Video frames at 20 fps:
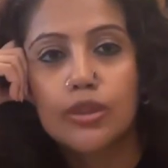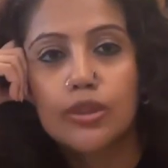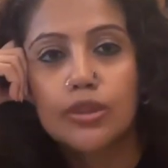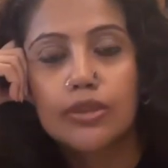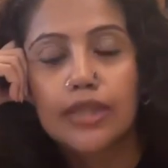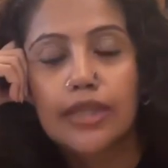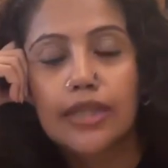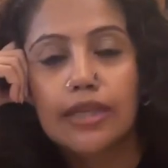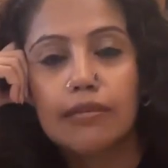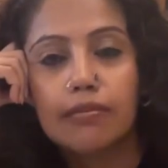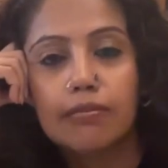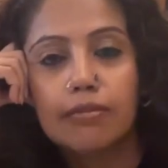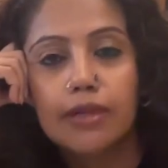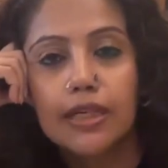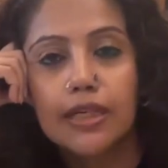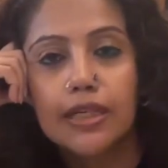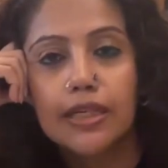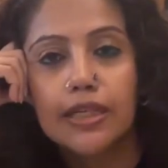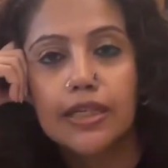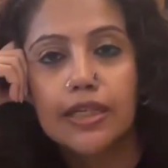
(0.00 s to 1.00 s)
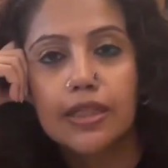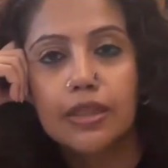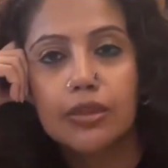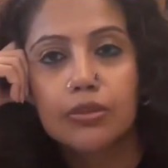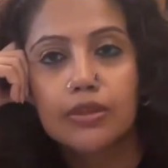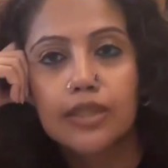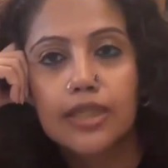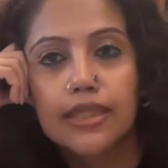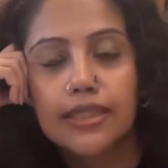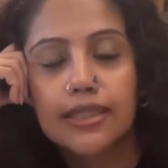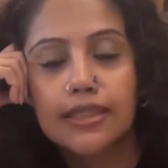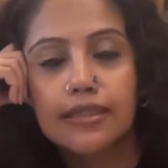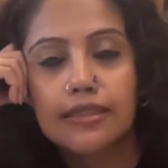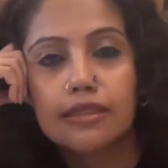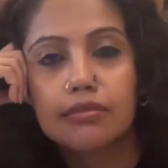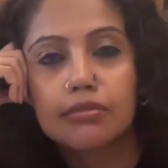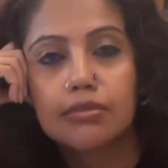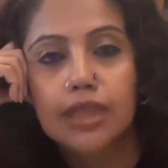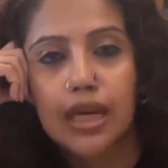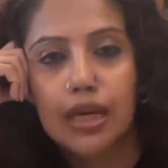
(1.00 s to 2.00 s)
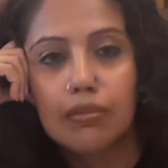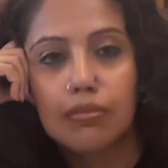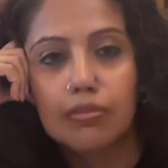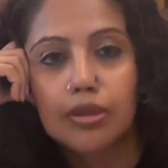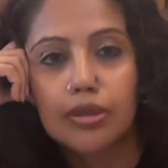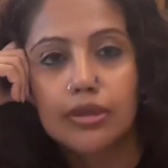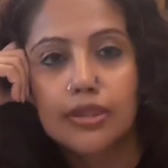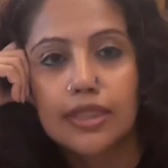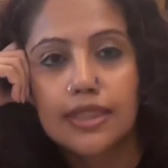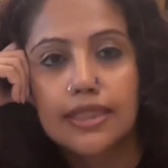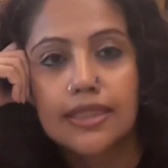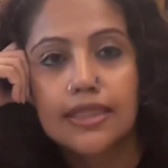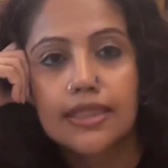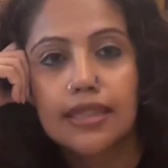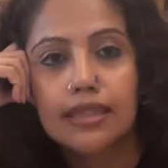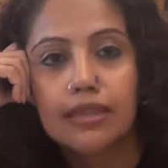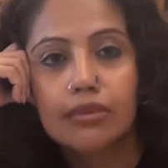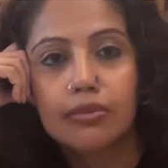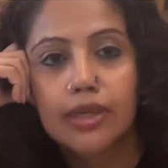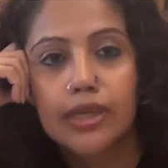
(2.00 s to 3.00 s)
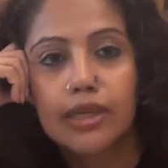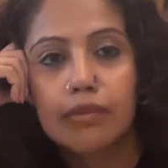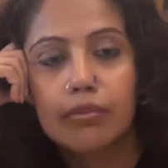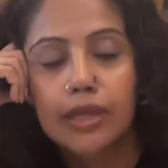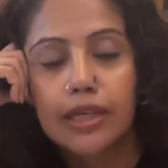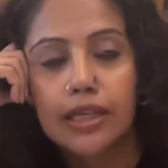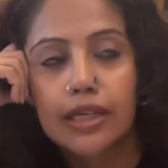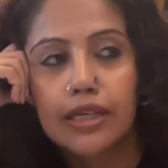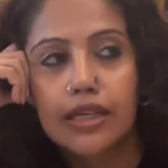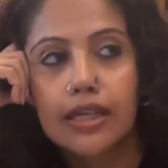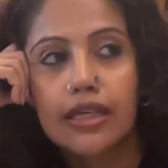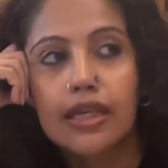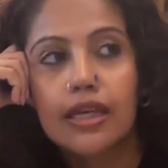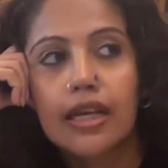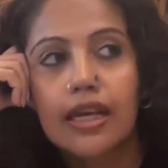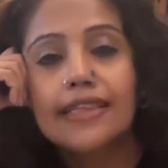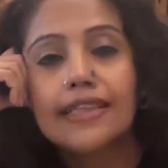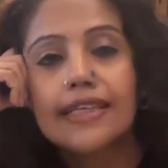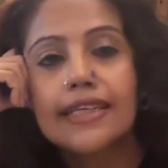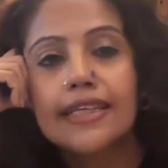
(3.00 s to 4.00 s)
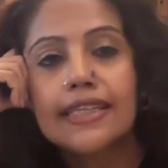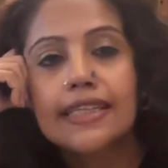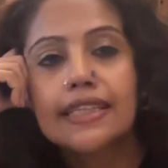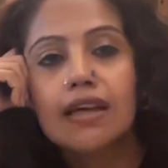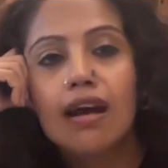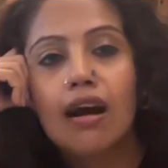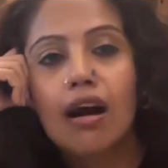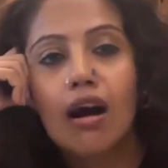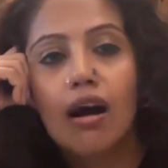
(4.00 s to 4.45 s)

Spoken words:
so they can build it into their systems and processes at the very beginning. I think it's